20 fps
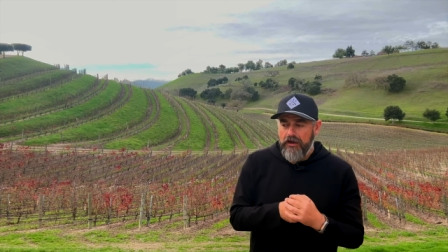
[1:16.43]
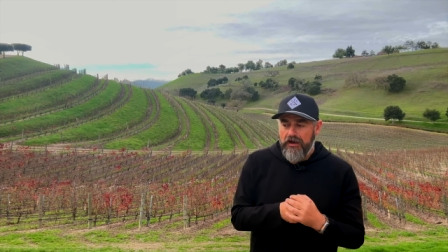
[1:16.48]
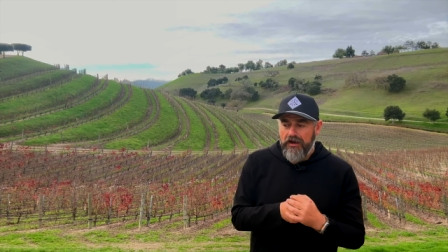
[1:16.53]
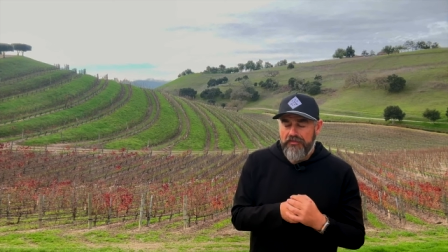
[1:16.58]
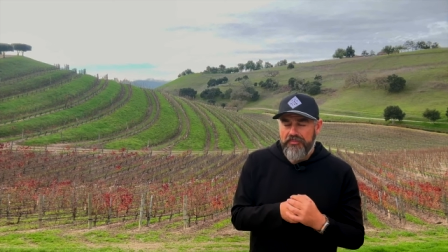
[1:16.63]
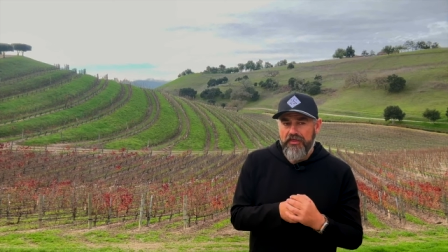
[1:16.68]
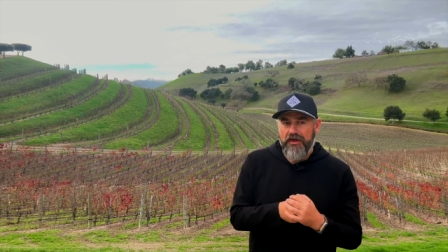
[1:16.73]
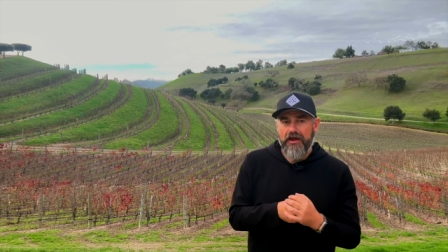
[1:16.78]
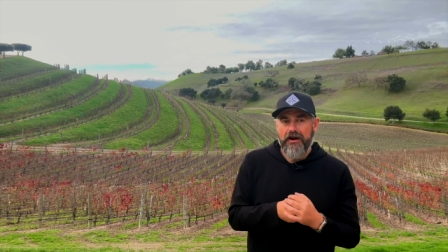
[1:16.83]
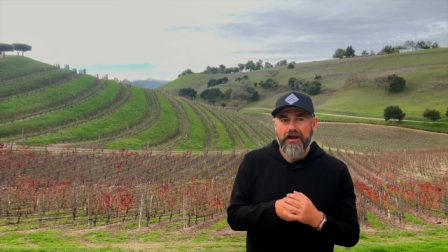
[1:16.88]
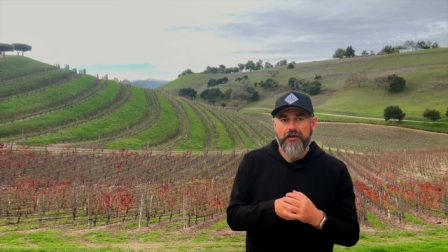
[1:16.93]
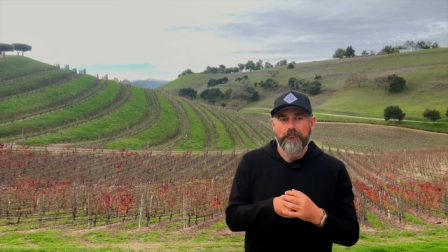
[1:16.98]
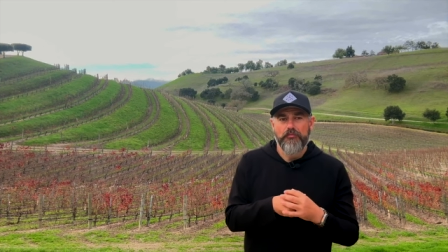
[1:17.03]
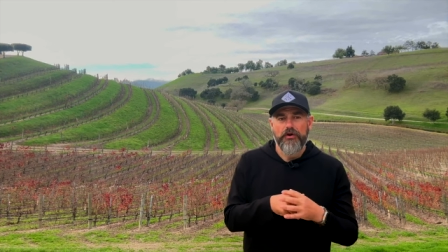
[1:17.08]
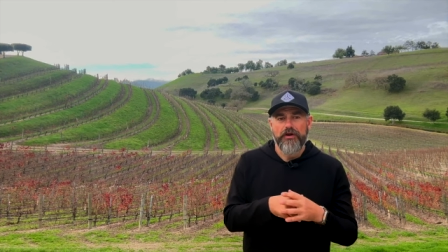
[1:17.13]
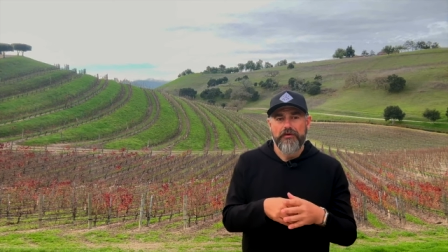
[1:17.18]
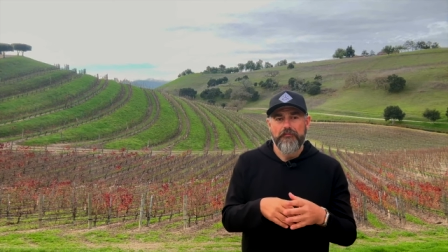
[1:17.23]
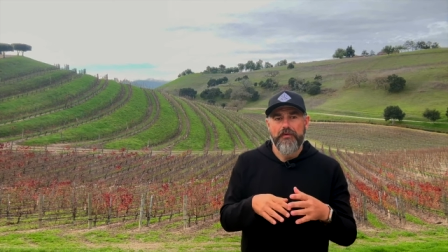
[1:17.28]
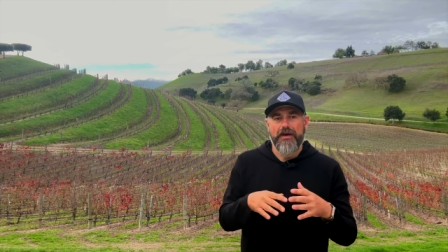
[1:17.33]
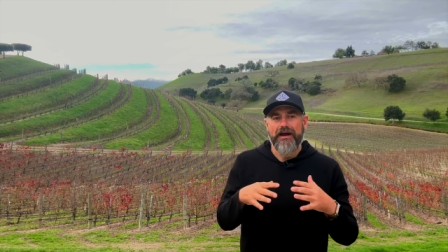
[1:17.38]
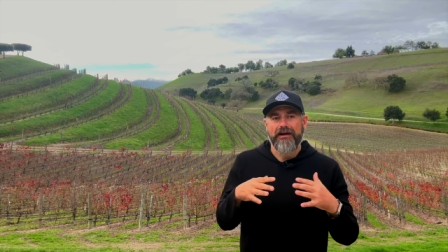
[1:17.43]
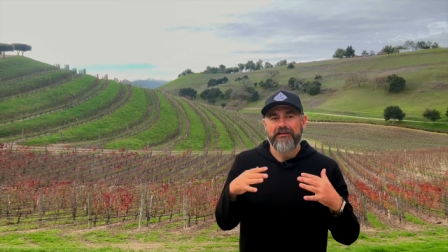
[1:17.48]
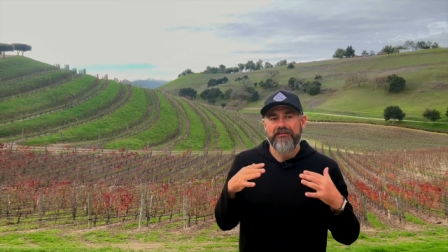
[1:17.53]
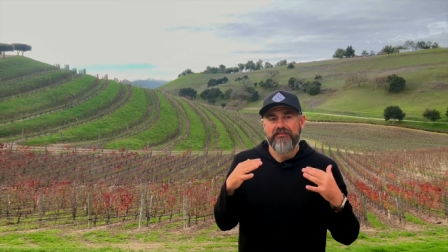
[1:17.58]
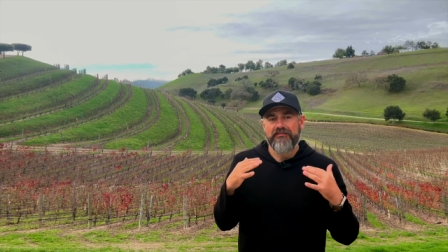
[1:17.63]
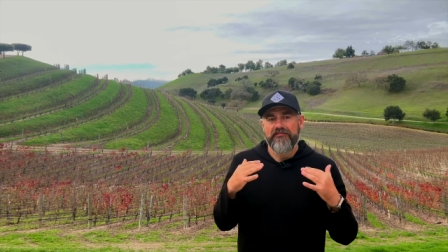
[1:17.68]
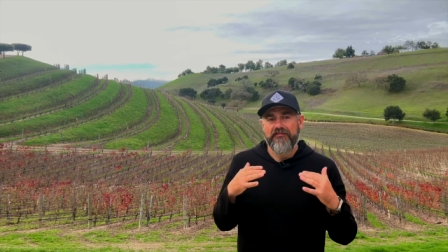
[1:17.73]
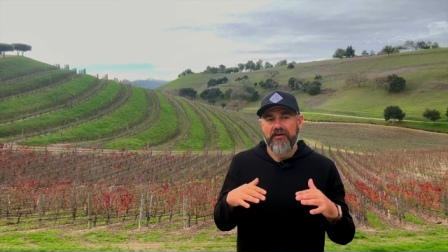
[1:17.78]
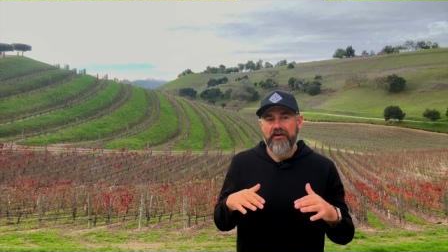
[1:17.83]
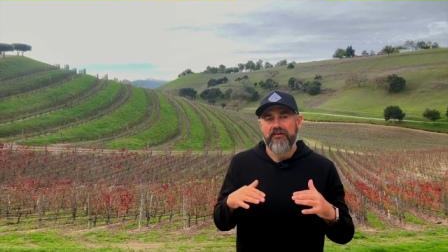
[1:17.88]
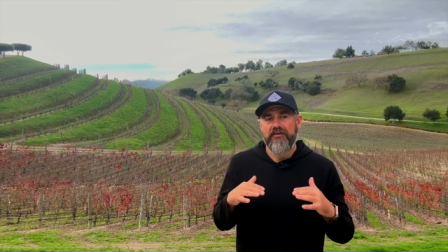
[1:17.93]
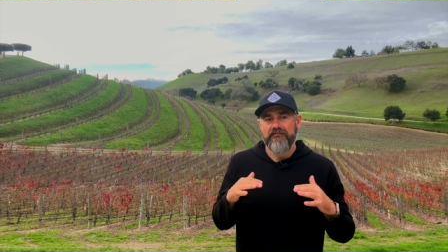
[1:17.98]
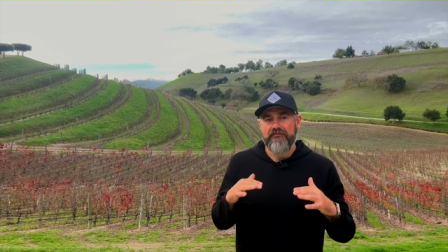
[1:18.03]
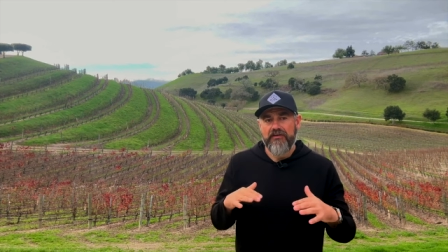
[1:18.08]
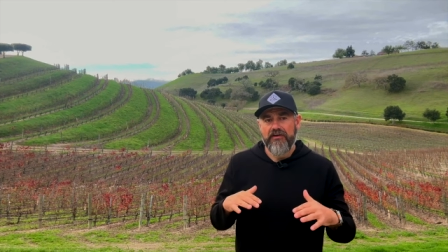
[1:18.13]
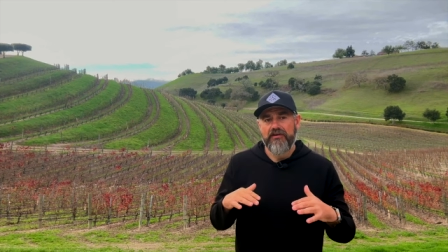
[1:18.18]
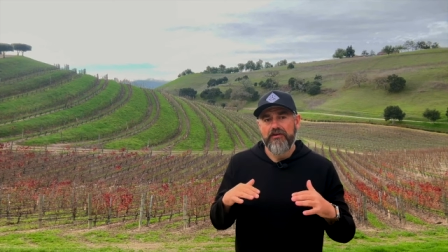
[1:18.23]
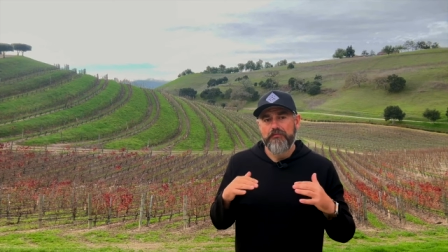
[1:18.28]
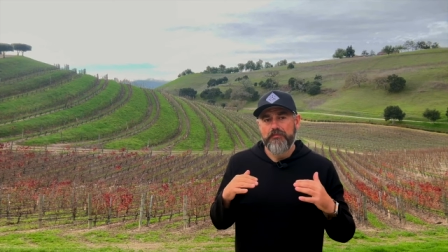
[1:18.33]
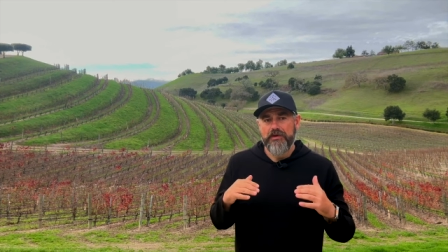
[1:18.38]
I thought I'd bring it back to the very,
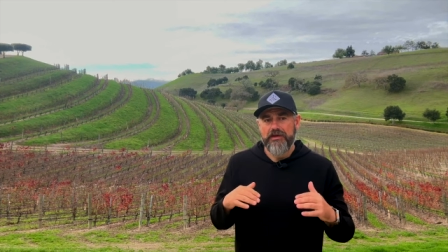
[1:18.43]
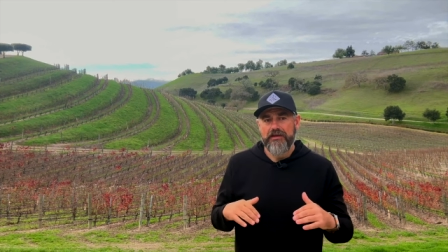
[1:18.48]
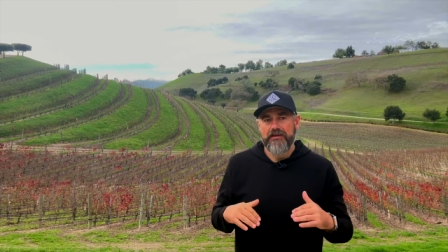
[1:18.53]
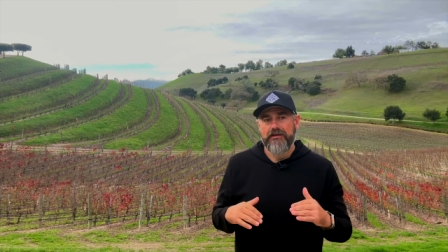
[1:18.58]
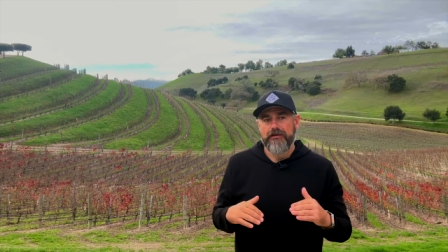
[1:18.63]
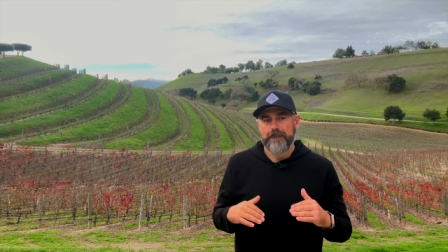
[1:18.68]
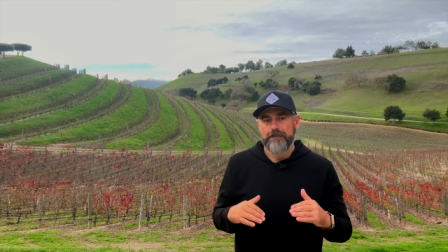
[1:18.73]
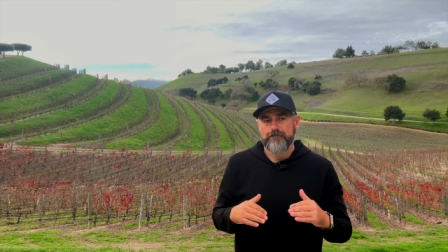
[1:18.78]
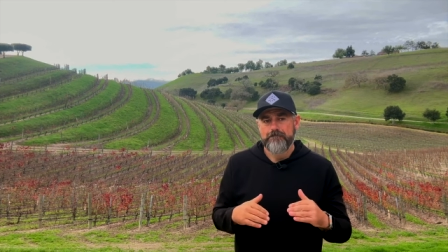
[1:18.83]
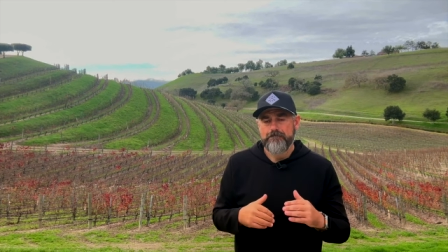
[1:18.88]
very beginning.